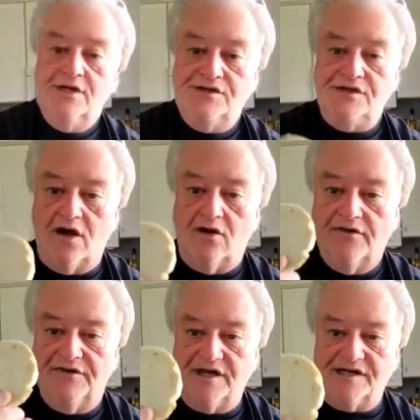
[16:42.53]
So
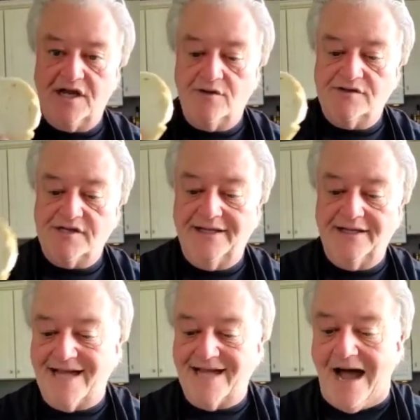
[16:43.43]
this goes on the
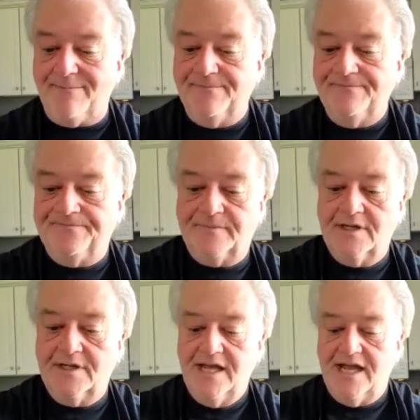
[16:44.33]
top.
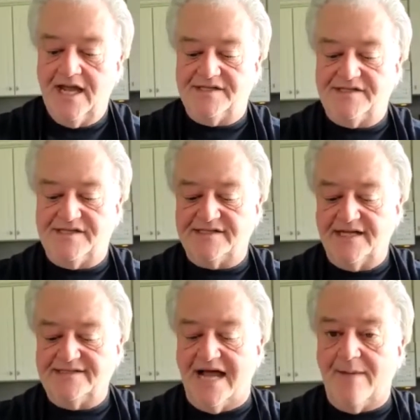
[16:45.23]
It sits
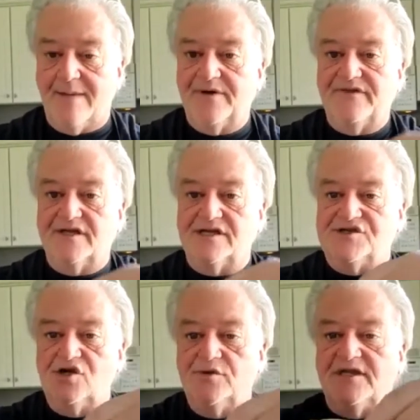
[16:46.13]
on top of the
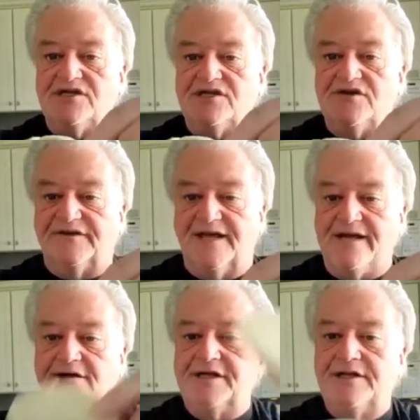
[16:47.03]
soup that you've
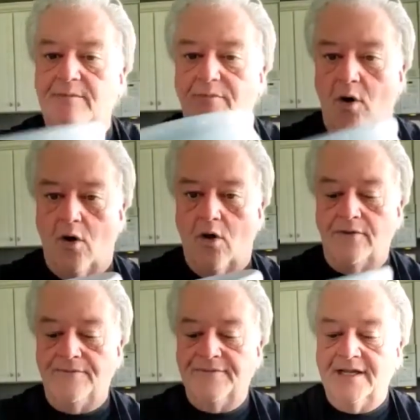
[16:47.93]
ladled in the bowl.
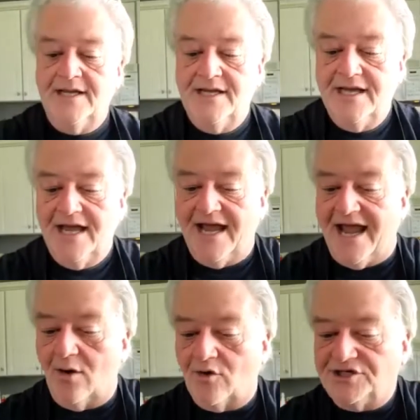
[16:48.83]

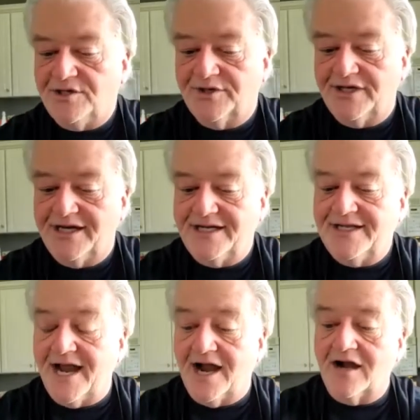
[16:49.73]
And once you put it in
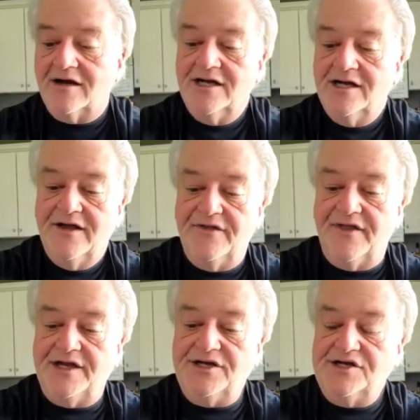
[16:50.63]
there,
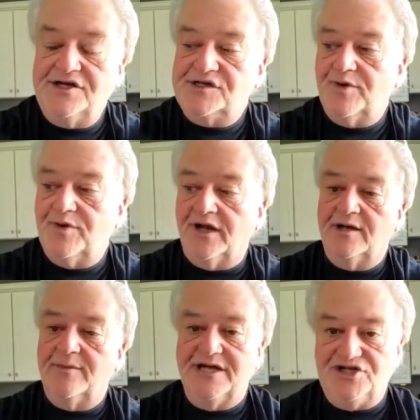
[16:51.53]
then you just put a
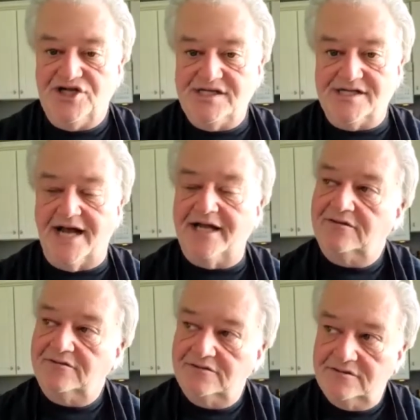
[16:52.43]
little bit of cheese on it,
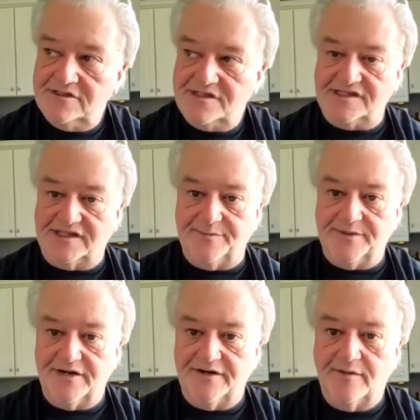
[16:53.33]
slip
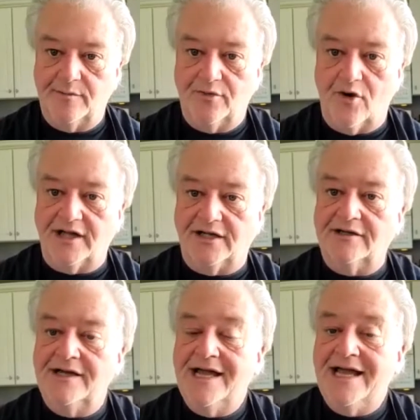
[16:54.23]
it under the
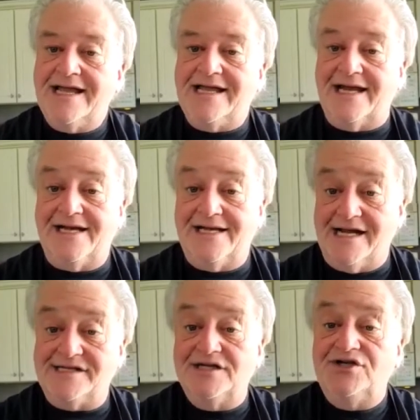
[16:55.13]
broiler, get it
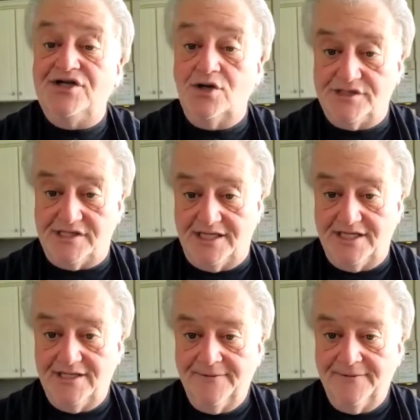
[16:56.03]
nice and toasted.